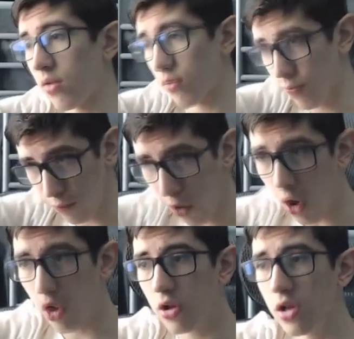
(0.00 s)

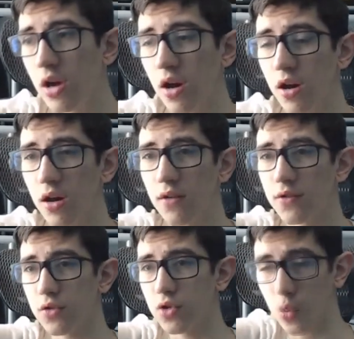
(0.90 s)
fall of
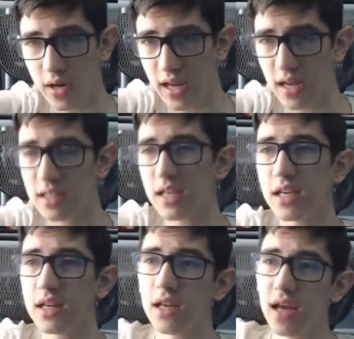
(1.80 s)

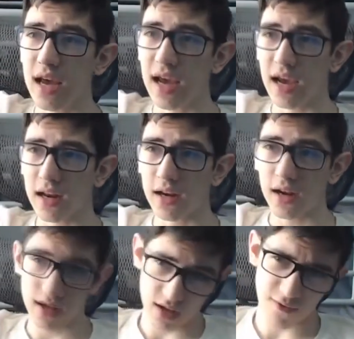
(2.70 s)
2018, and
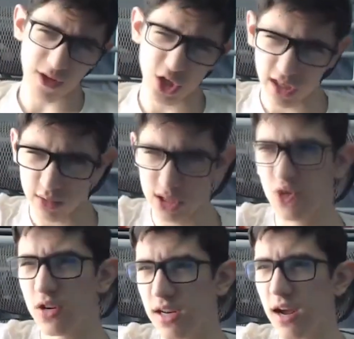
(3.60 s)
eventually that was
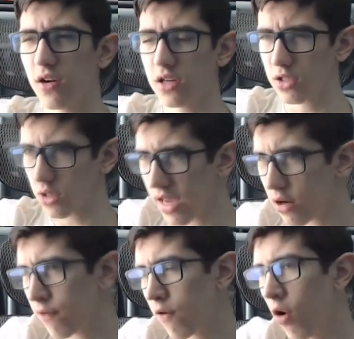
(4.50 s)
scooted down into
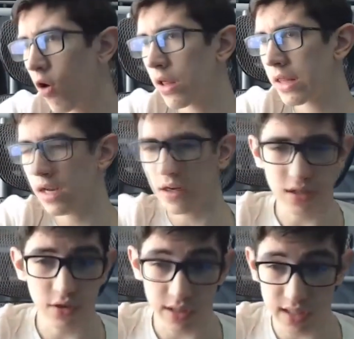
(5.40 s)
later fall and then
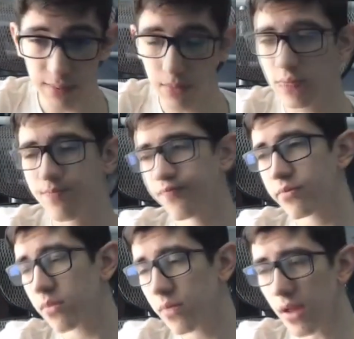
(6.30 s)
to December.
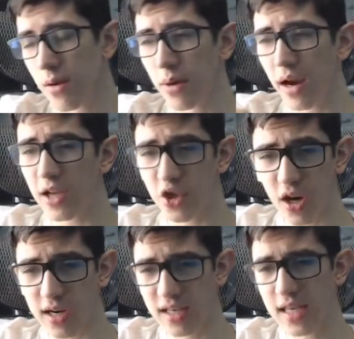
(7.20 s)
But I
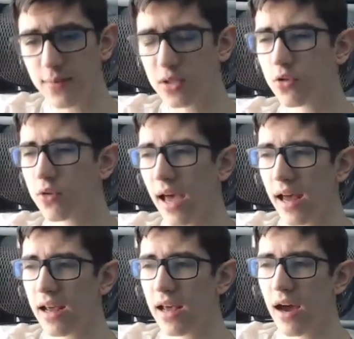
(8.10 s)
tried to keep to
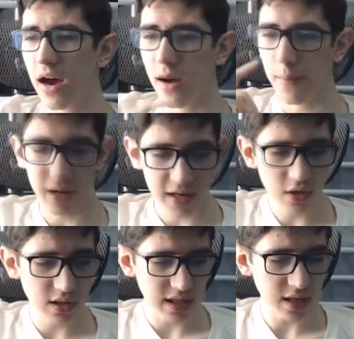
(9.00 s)
that. But
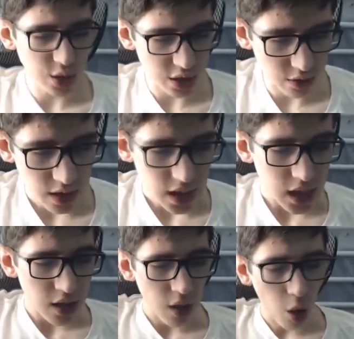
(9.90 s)
here's the issue.
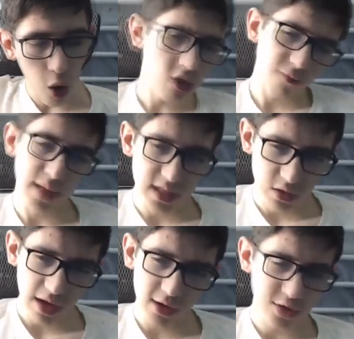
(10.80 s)
All of Mesozoic
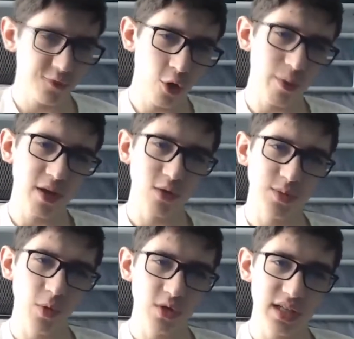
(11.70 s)
Isle's filming was
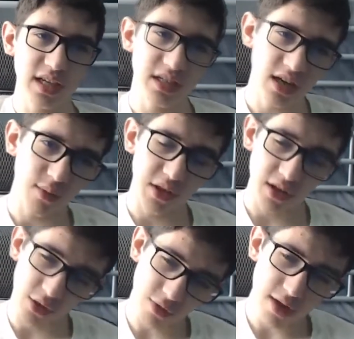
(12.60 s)
supposed to get done within the
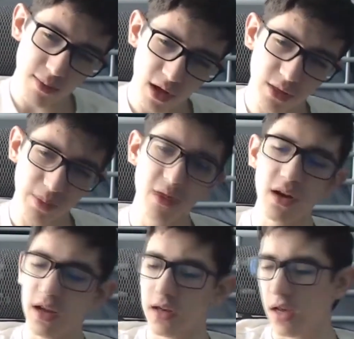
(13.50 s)
3-month
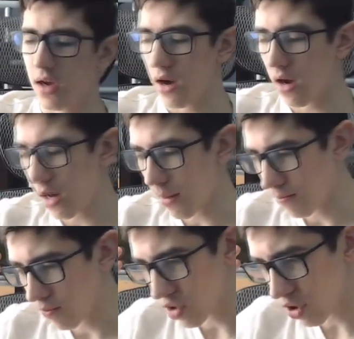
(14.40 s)
period
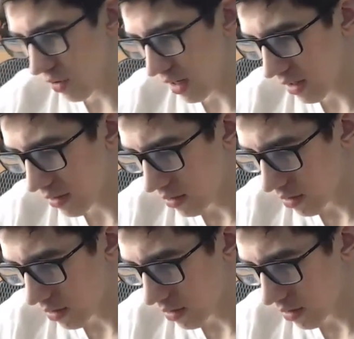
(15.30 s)
during